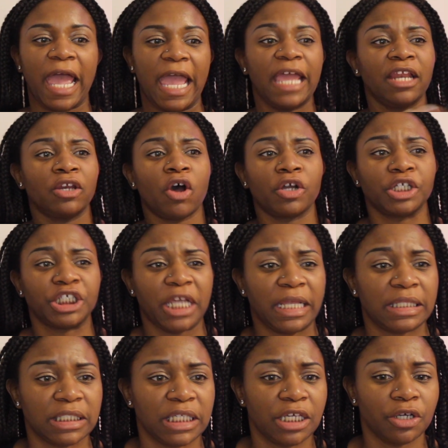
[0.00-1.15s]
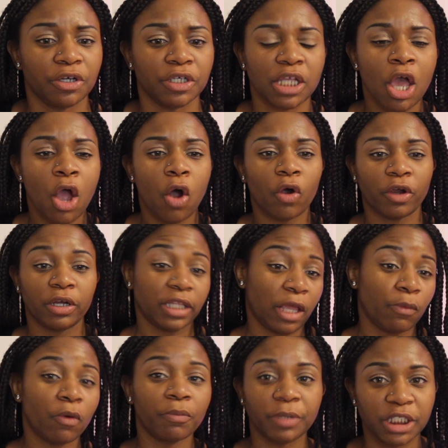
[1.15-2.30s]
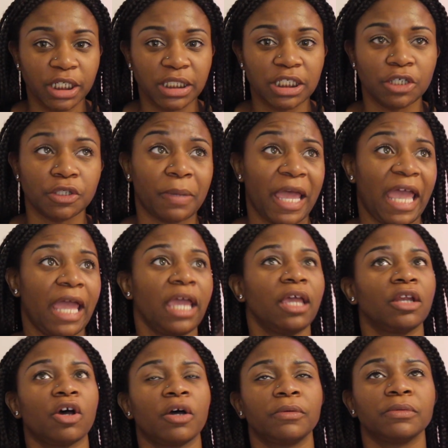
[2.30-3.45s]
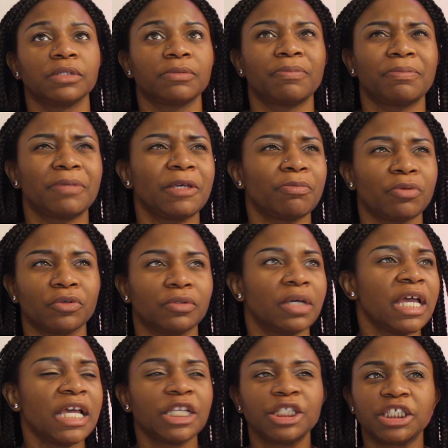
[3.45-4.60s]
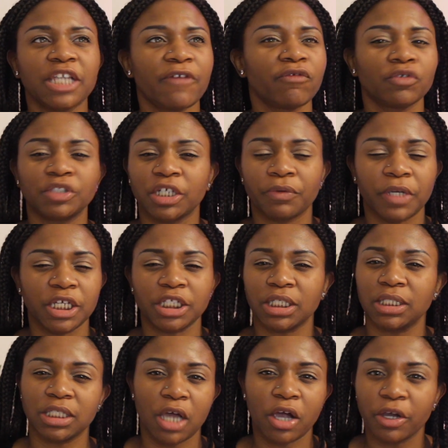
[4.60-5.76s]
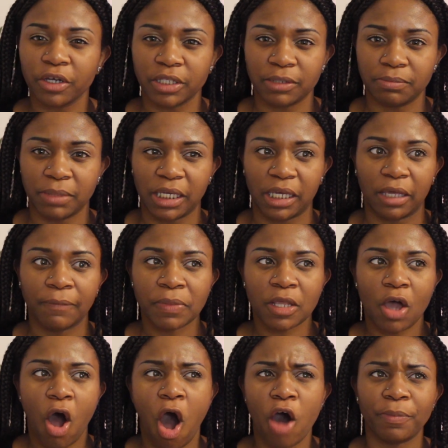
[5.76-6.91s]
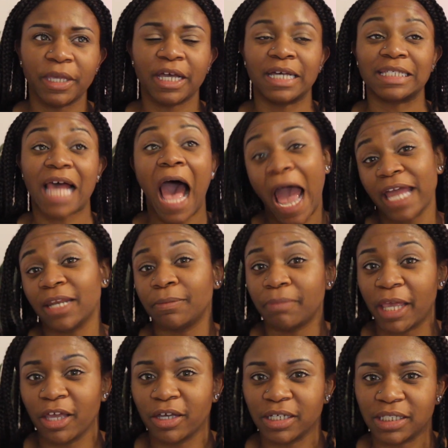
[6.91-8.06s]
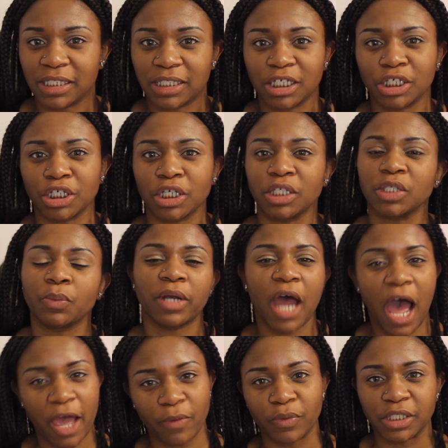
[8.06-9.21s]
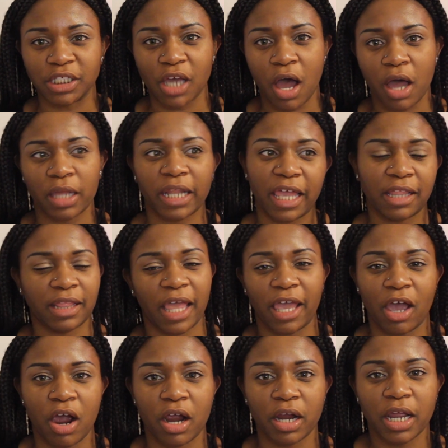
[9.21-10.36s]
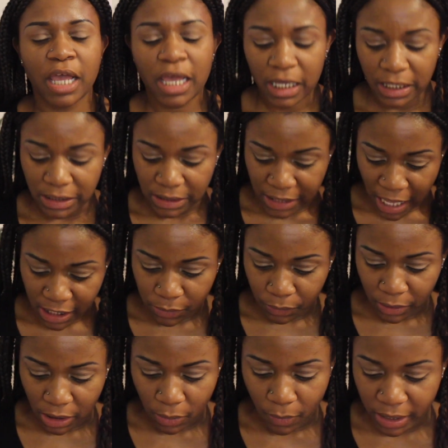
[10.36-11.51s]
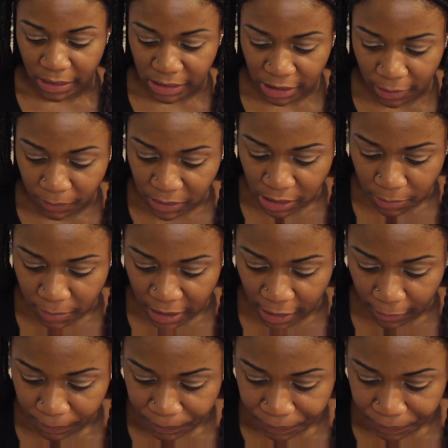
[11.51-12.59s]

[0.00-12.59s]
hating on Gen Zers, or they won't be Gen Zers, but hating on people several generations younger than me, all because I didn't make good decisions when I was young like they are, because that's really what it seems to be.